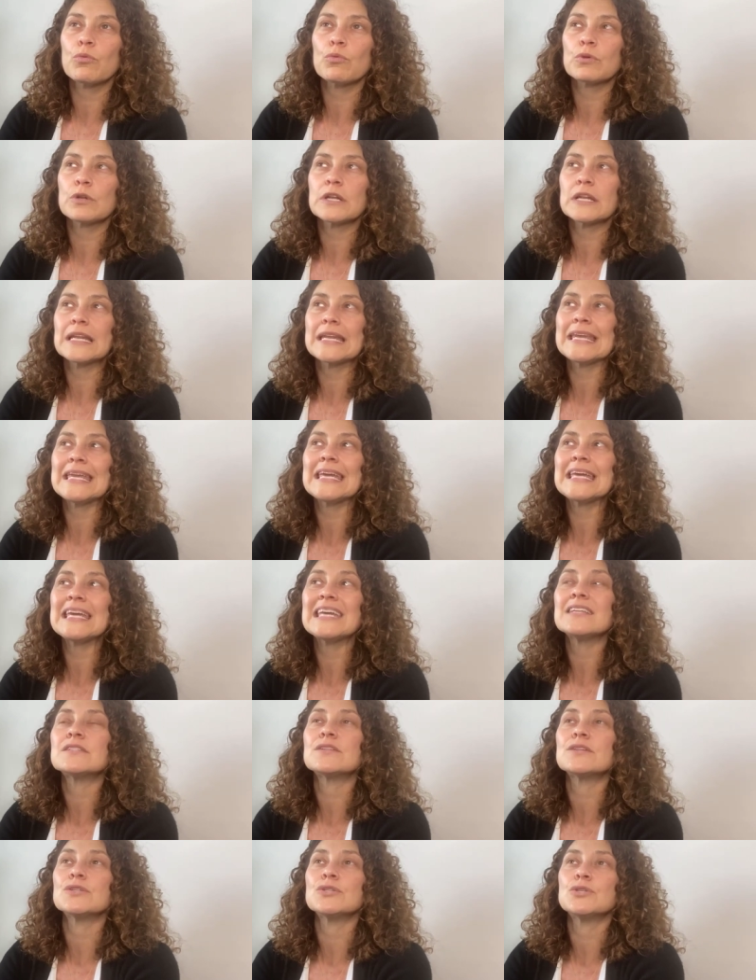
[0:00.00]

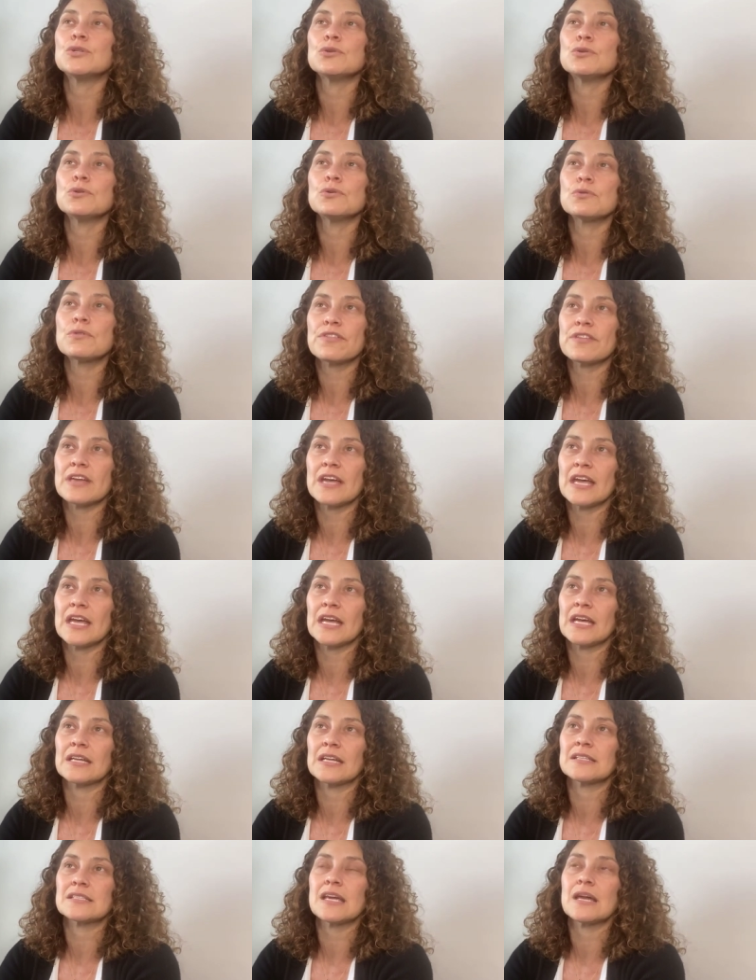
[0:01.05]
need to do
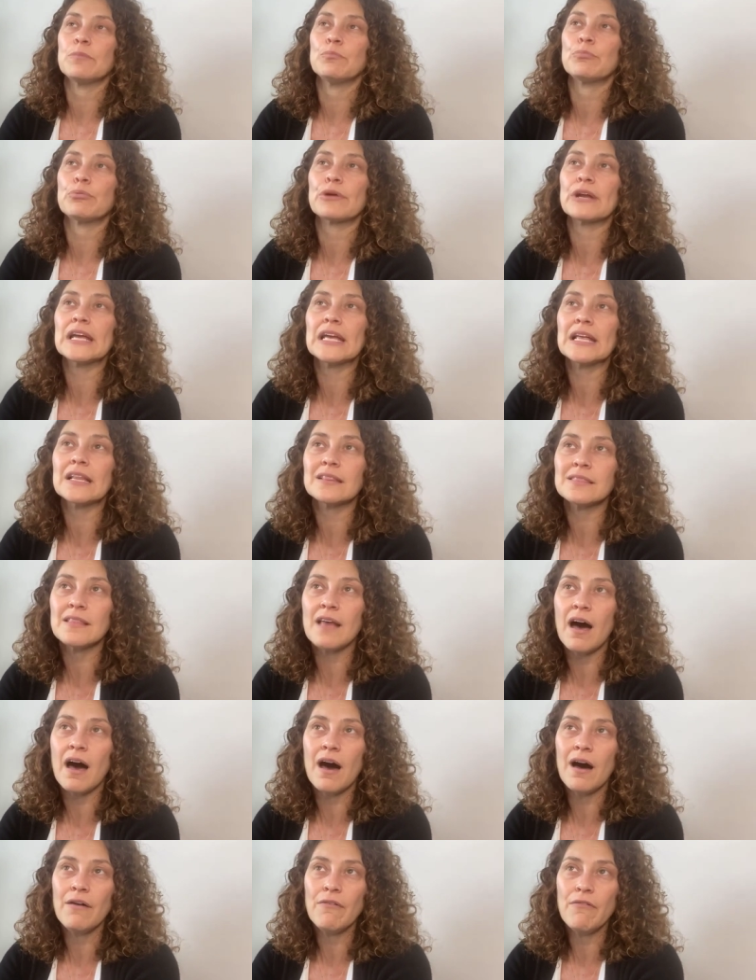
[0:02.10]
things and bring
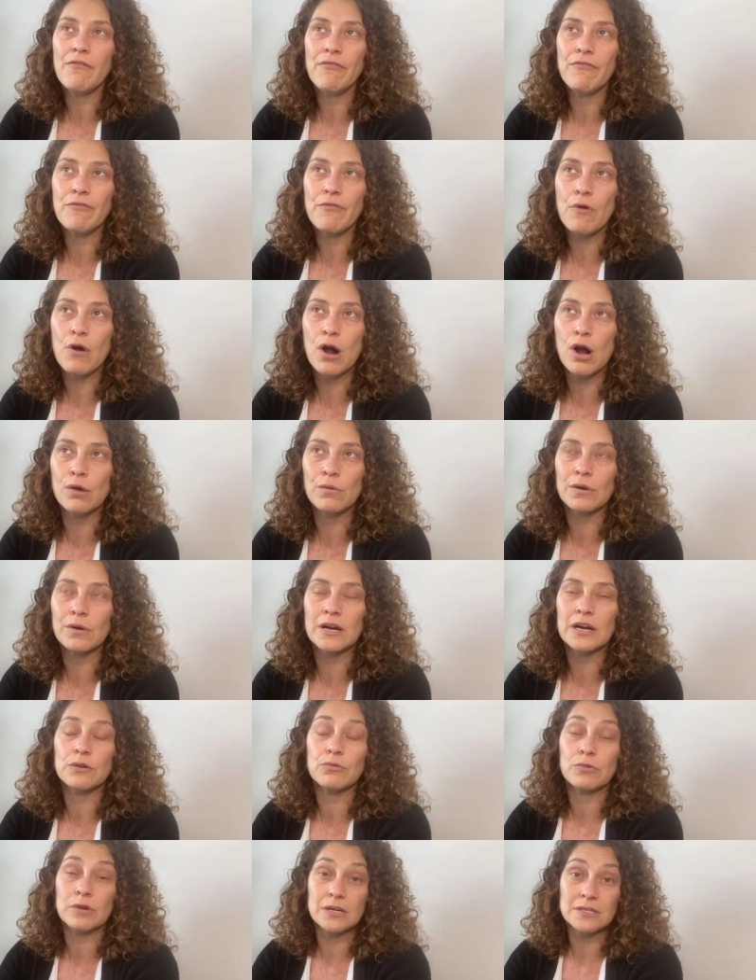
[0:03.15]
love
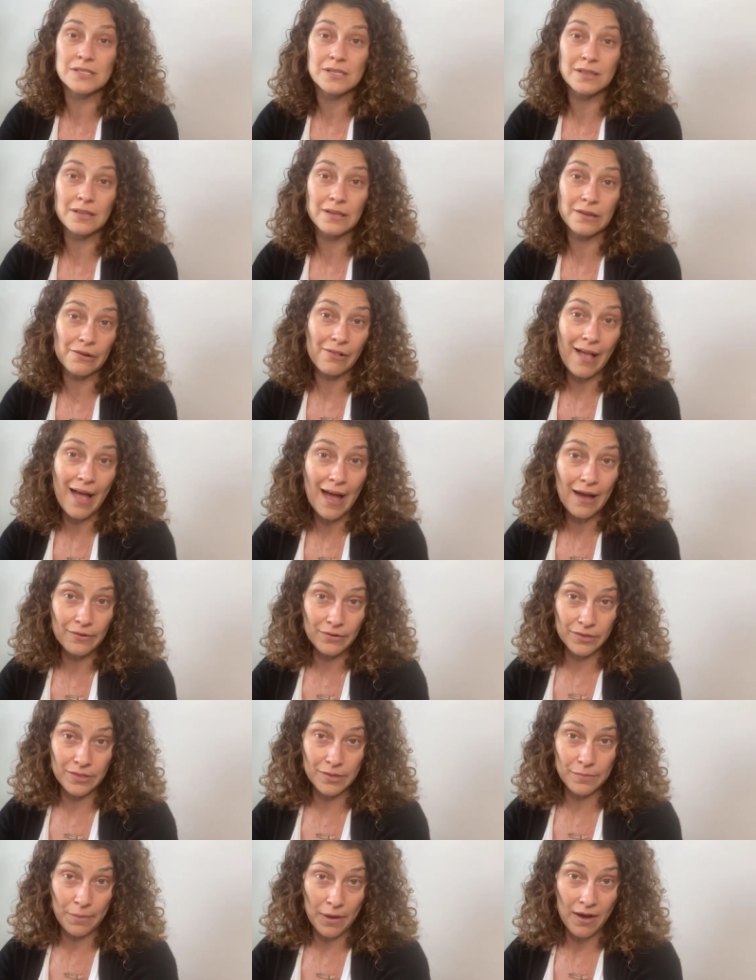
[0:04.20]
forward, where it's a little out of
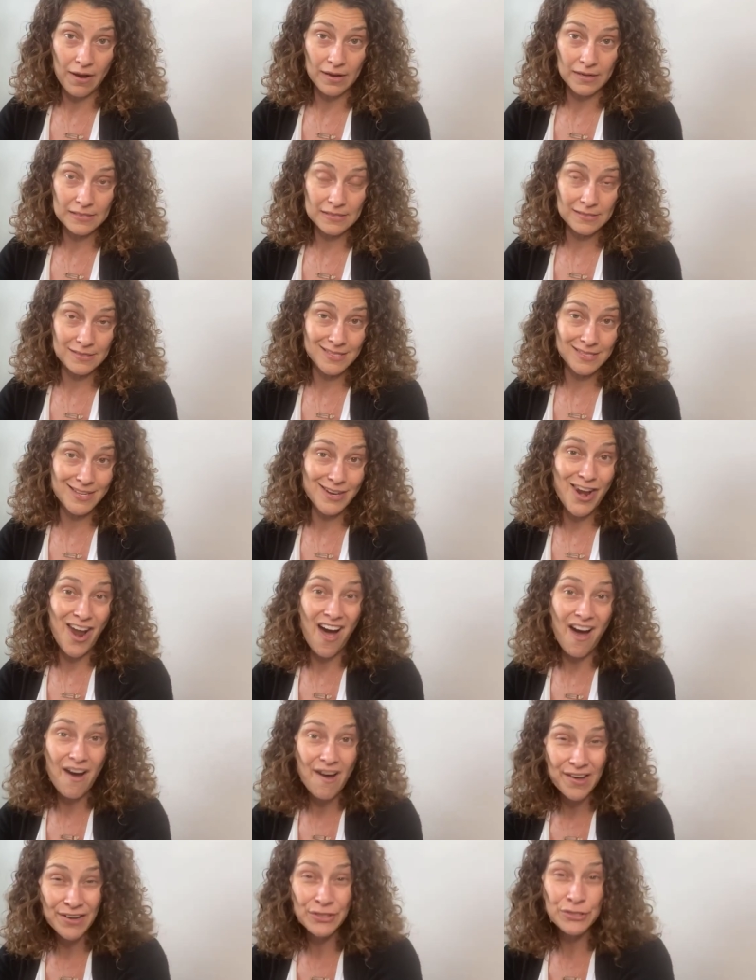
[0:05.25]
the box. It's
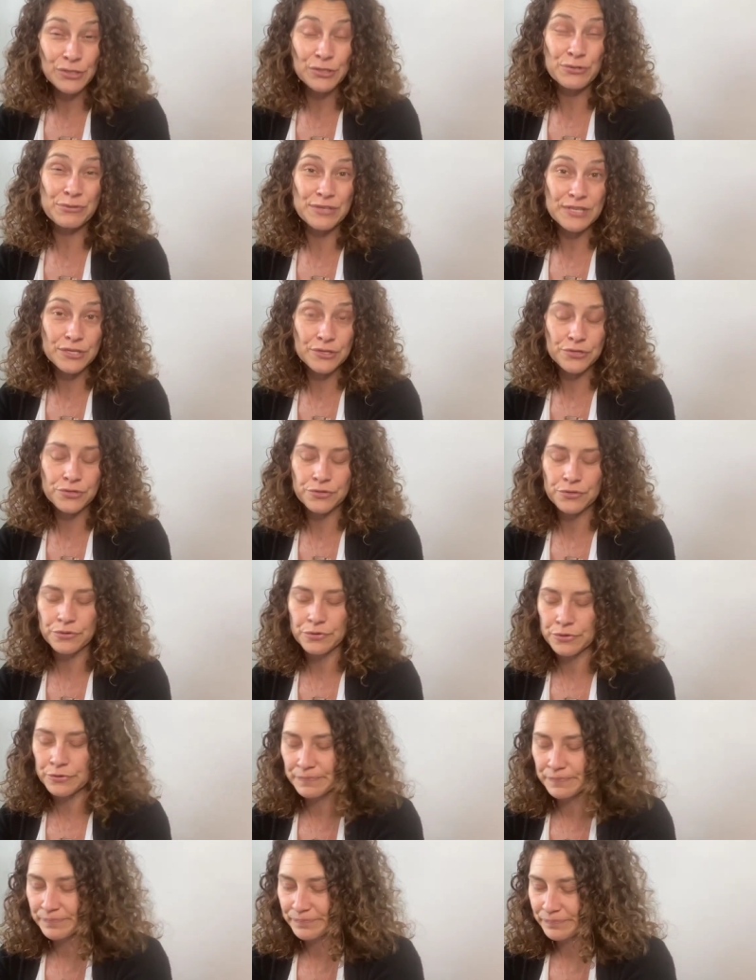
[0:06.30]
non-traditional.